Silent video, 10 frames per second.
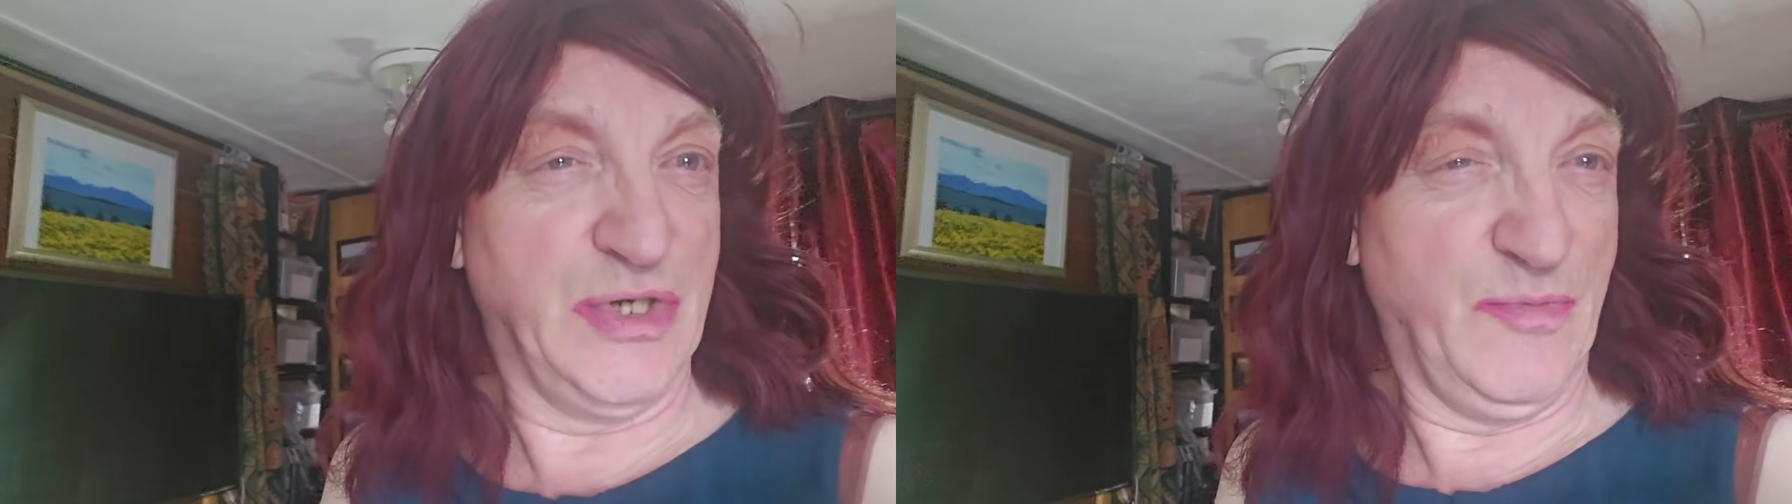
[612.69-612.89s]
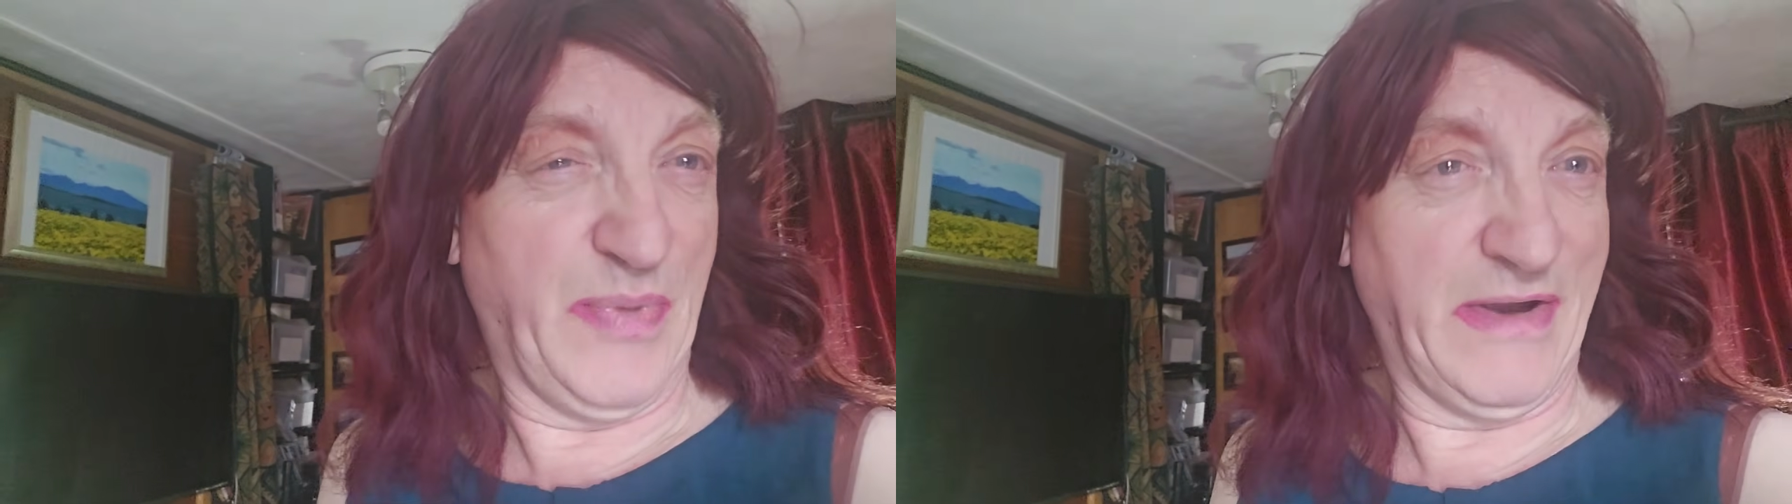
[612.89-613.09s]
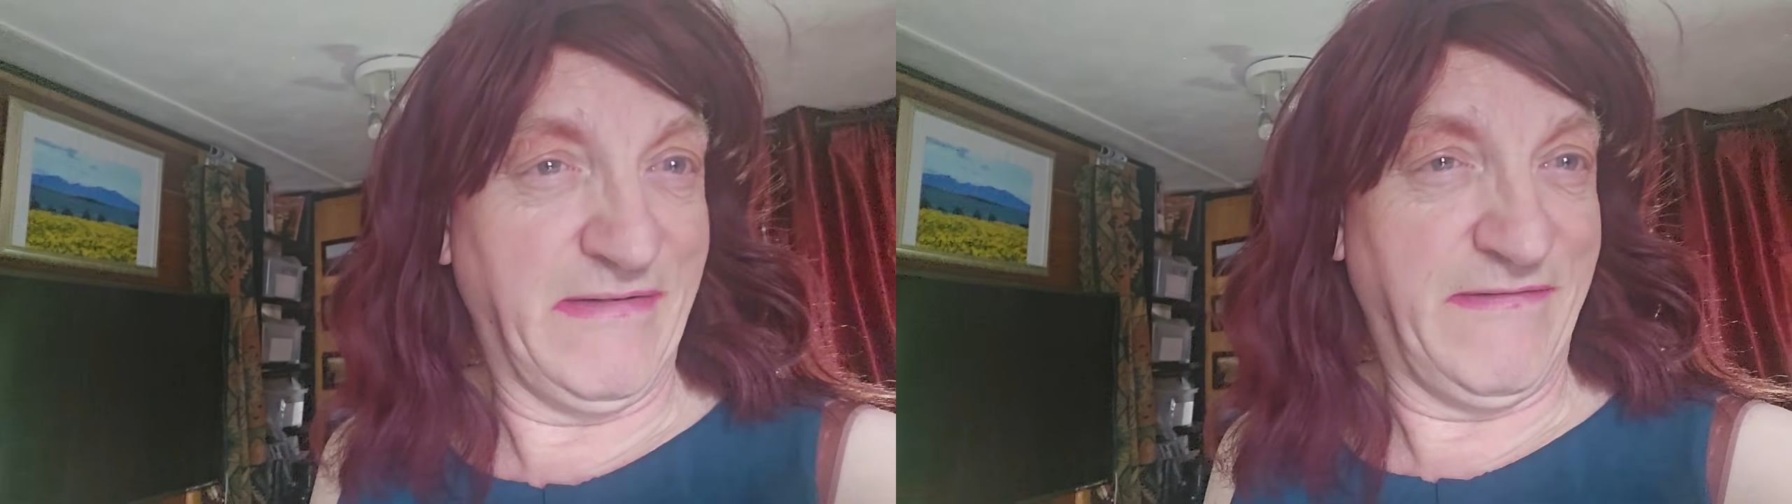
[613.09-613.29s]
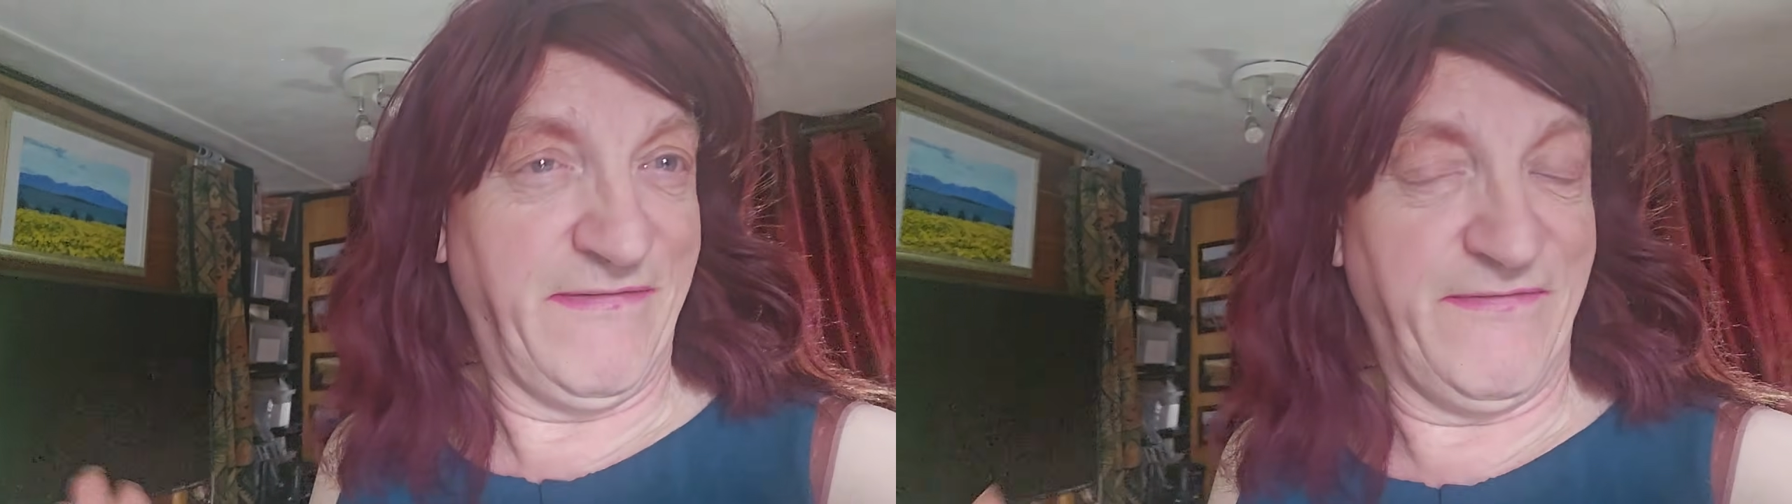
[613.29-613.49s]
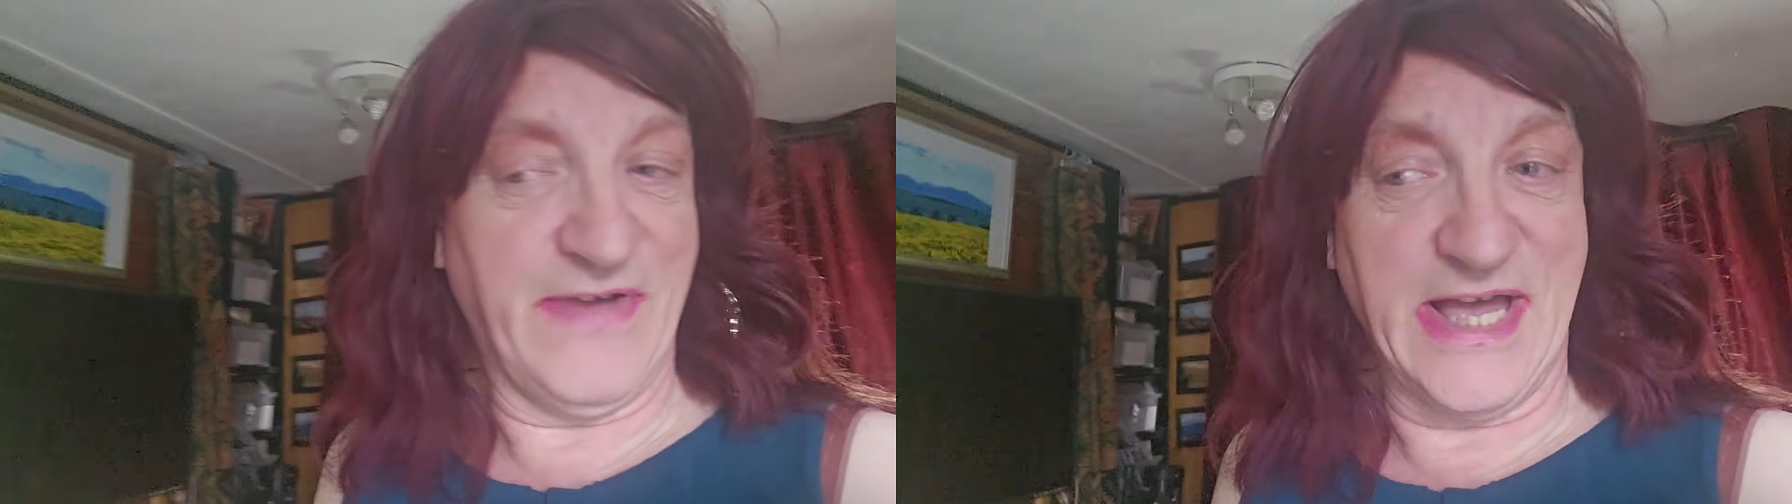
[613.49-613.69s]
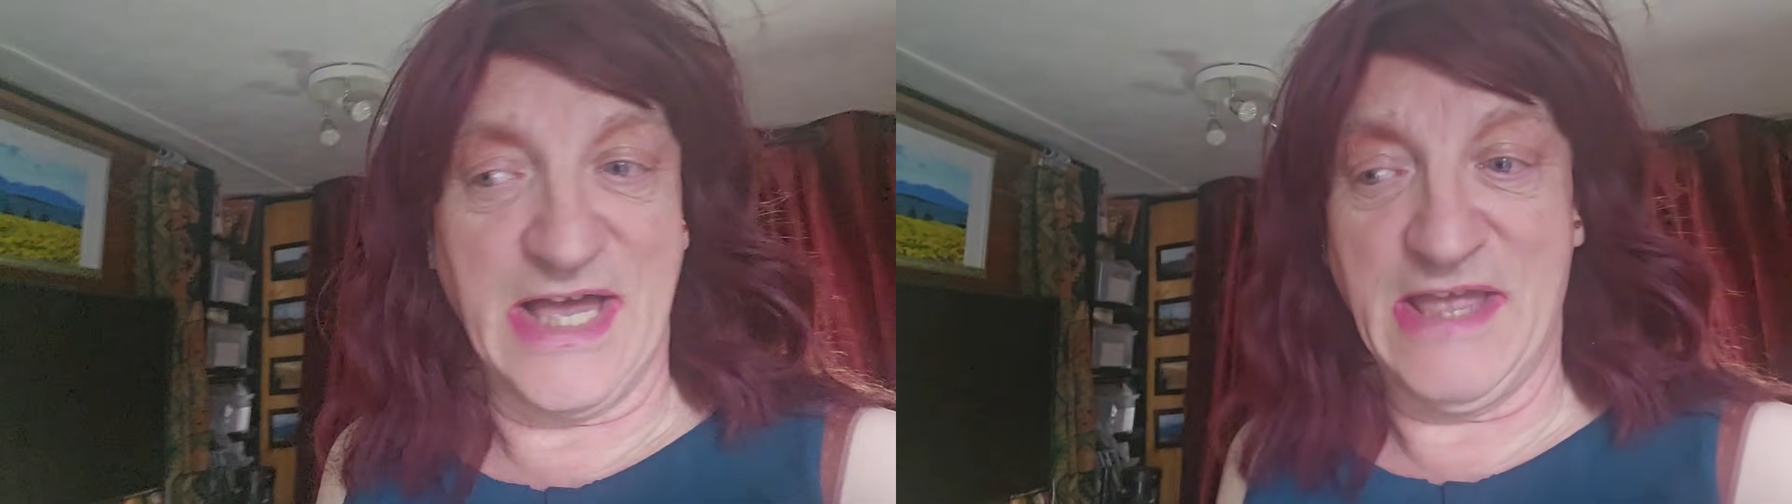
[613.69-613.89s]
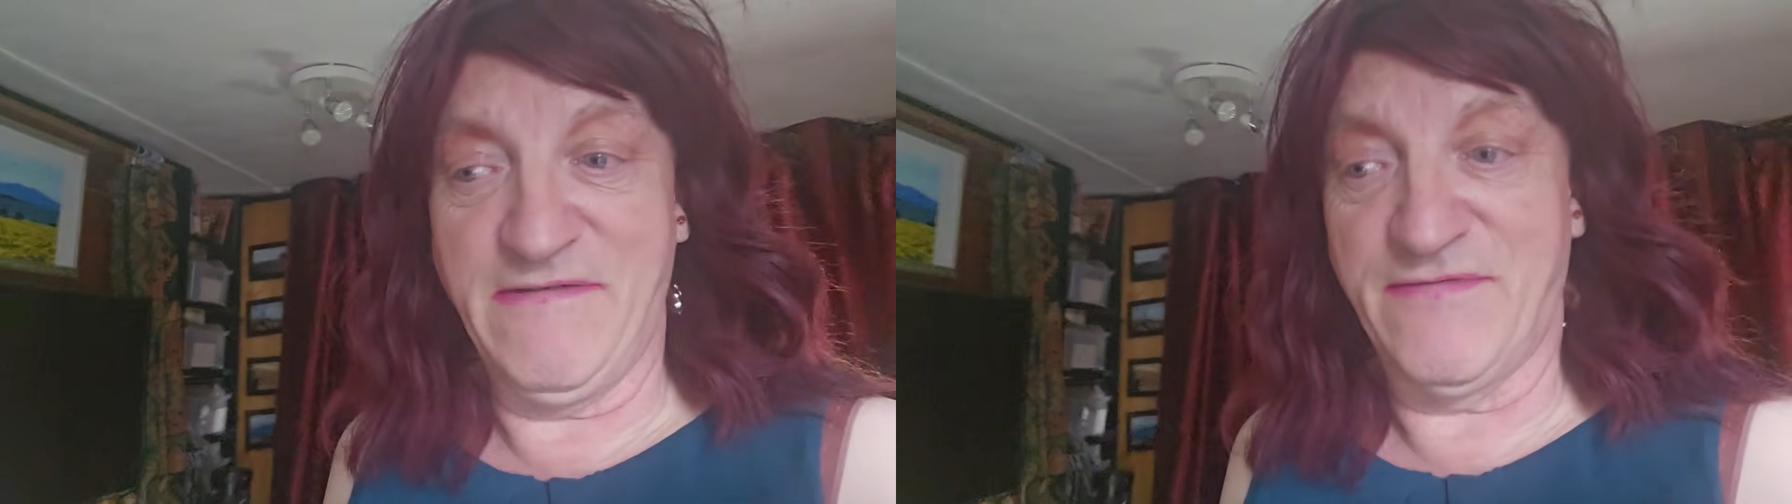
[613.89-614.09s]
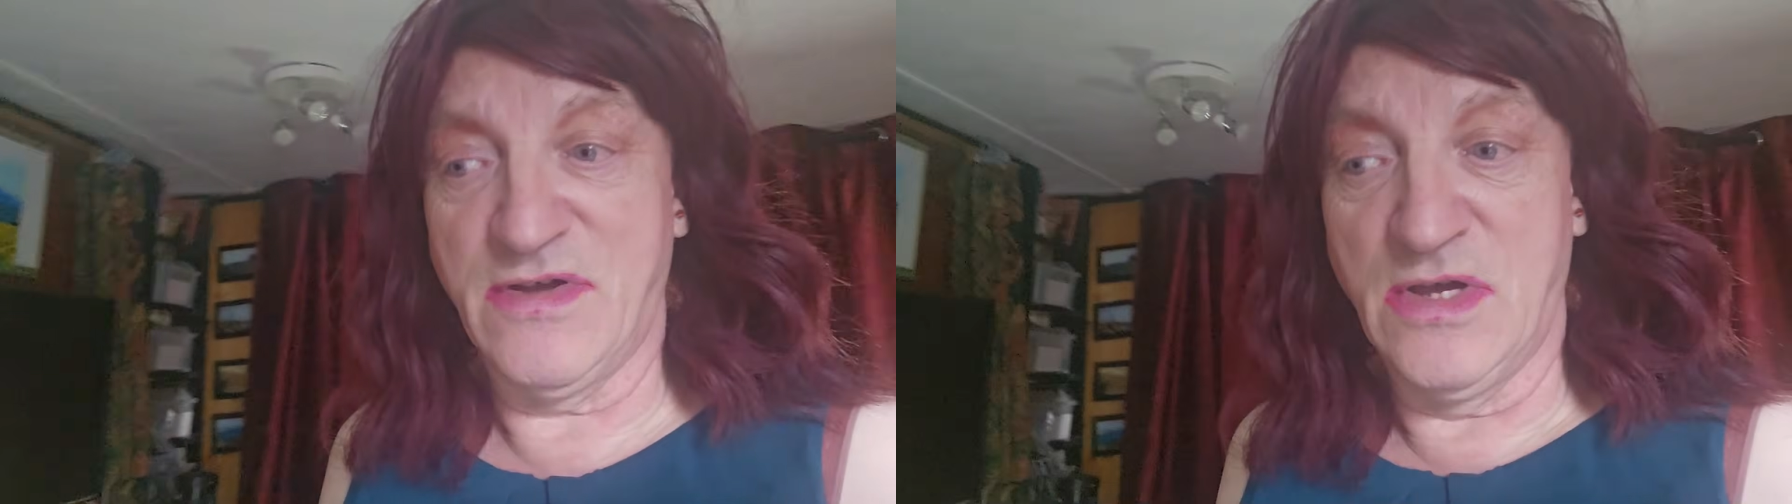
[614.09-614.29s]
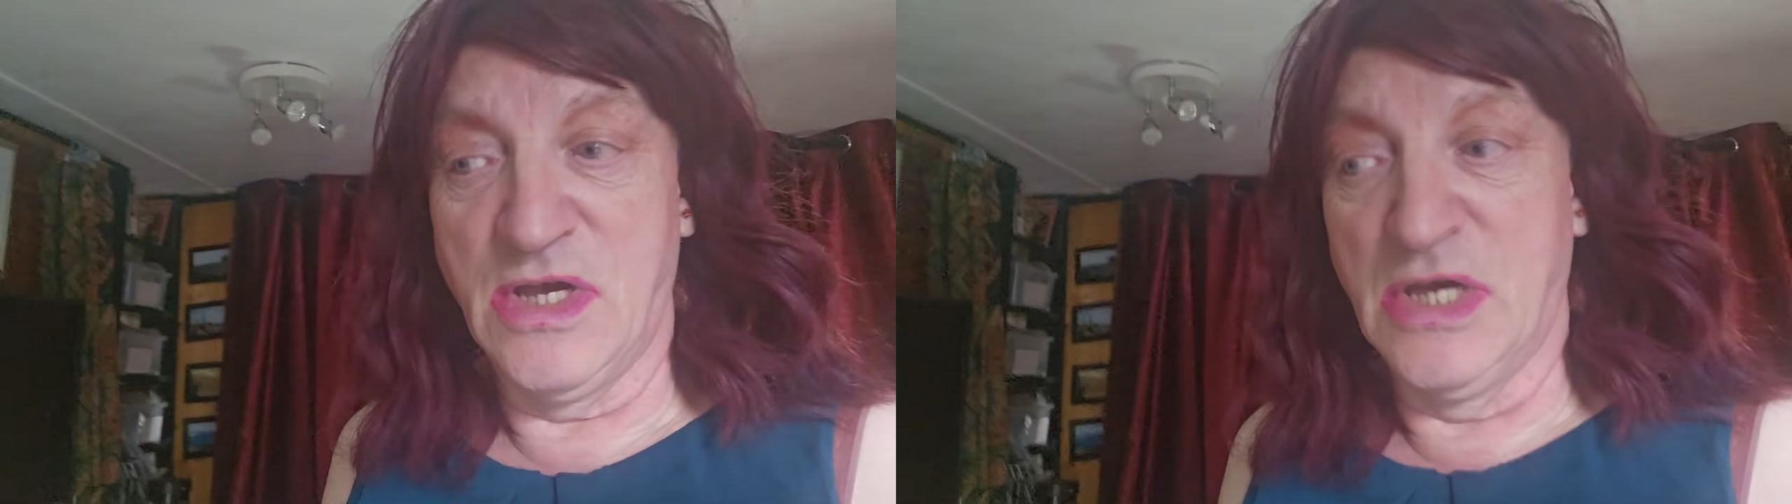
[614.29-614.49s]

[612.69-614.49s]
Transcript: 2.5,